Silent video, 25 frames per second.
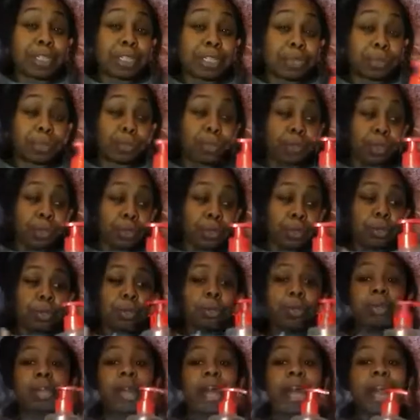because it
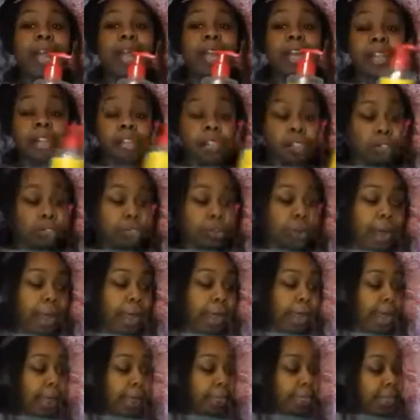will like
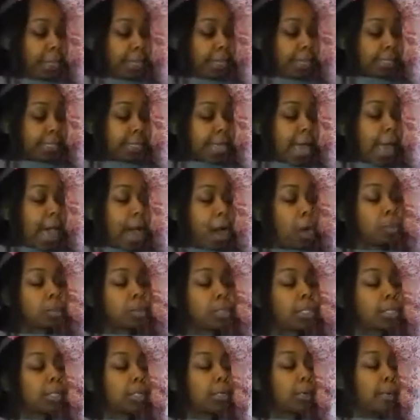dry things
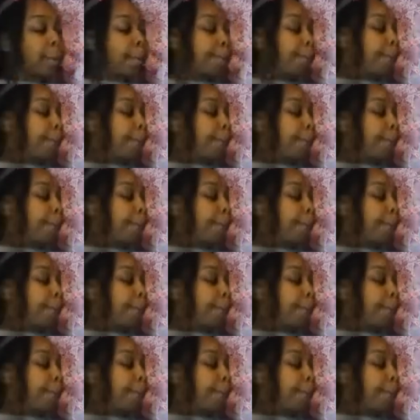out.